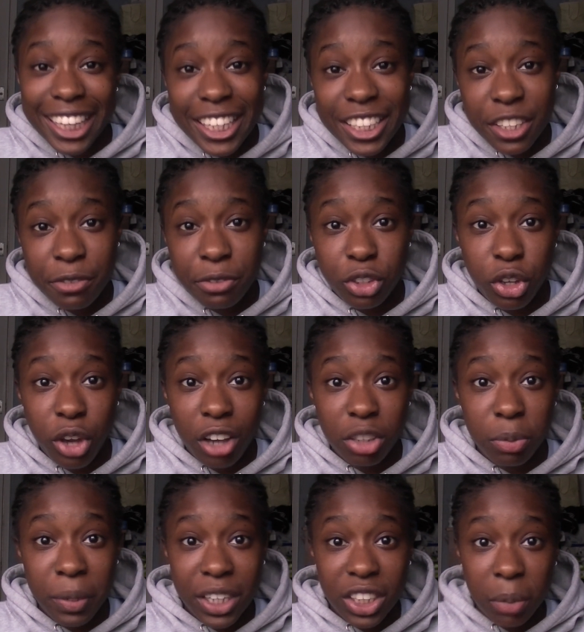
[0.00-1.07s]
easier for you, I'll
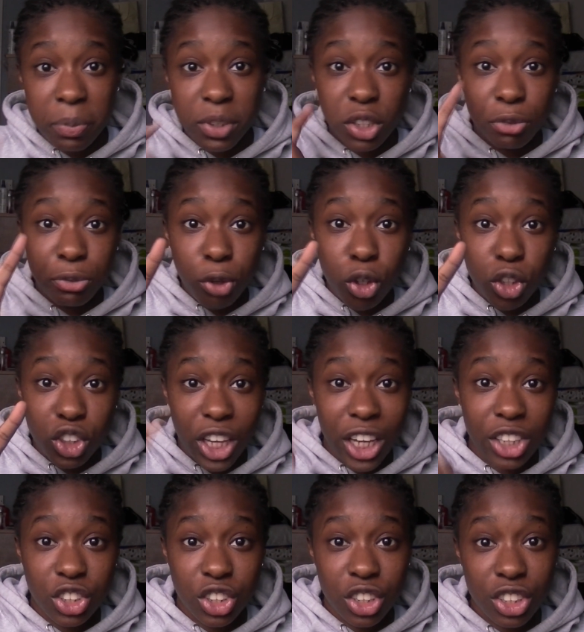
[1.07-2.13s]
split this up into four
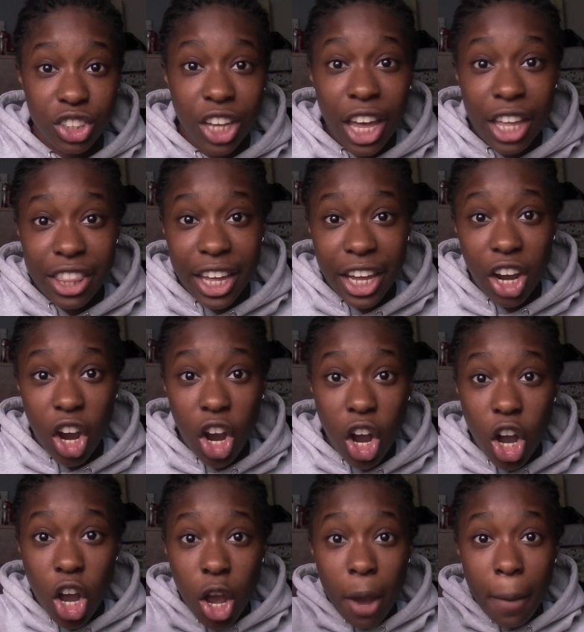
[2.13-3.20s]
sections. They
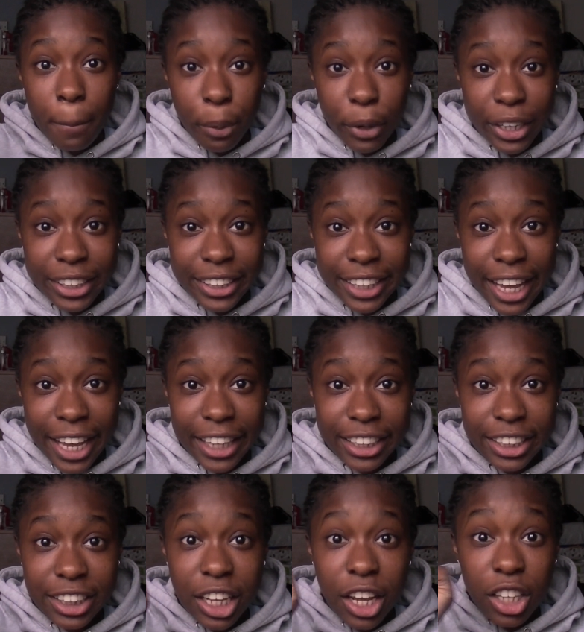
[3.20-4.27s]
are pre
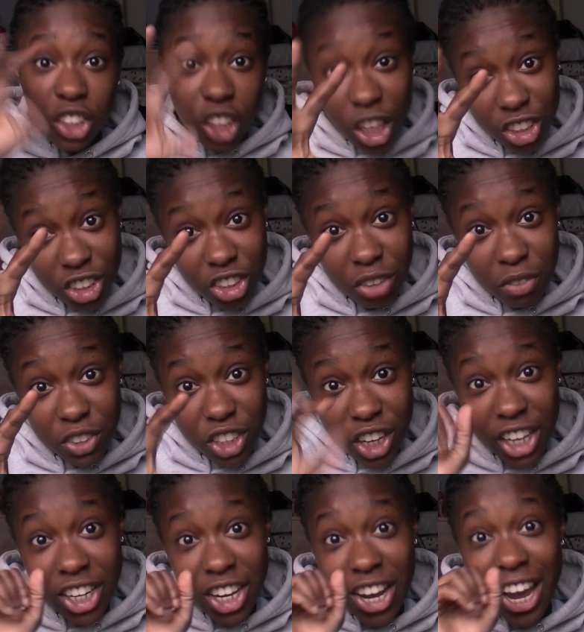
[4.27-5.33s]
sex, touching the
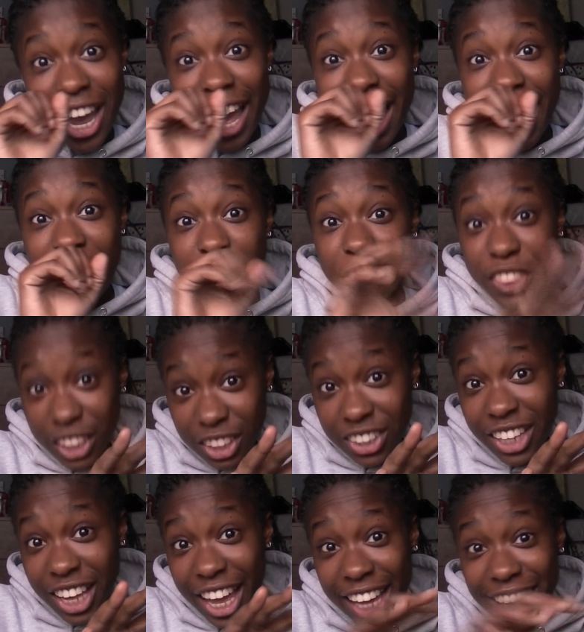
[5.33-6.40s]
vagina, the
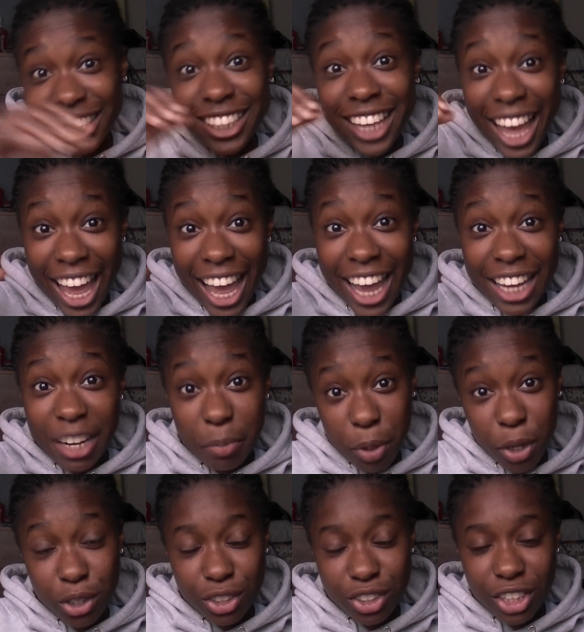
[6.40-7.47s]
sex, and
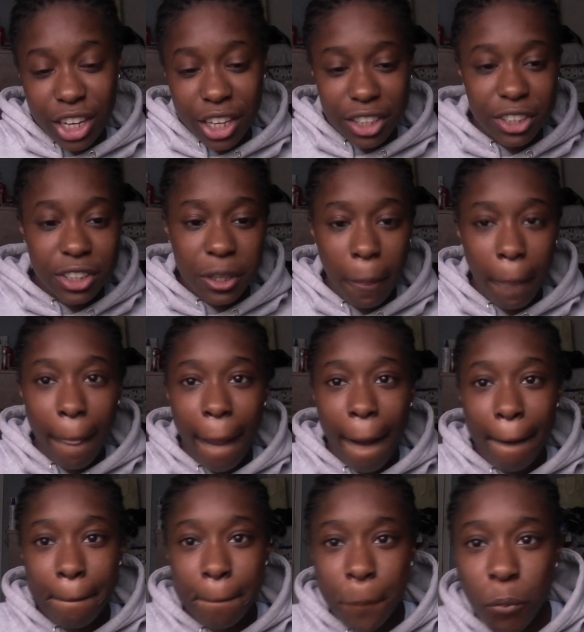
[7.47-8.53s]
post sex.
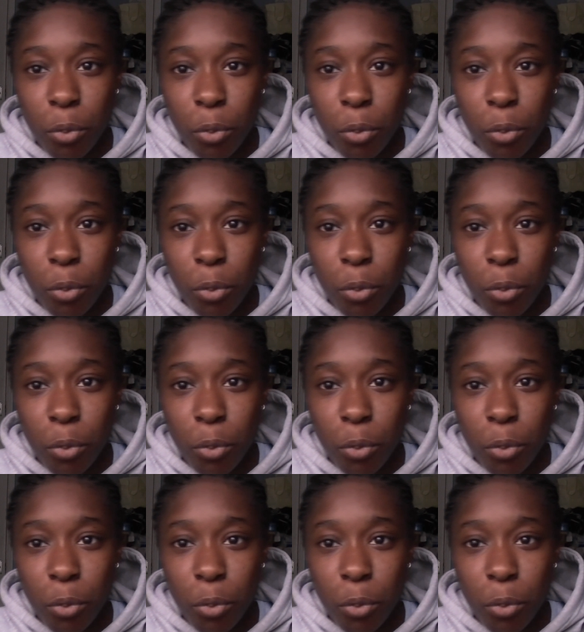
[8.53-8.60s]
Now,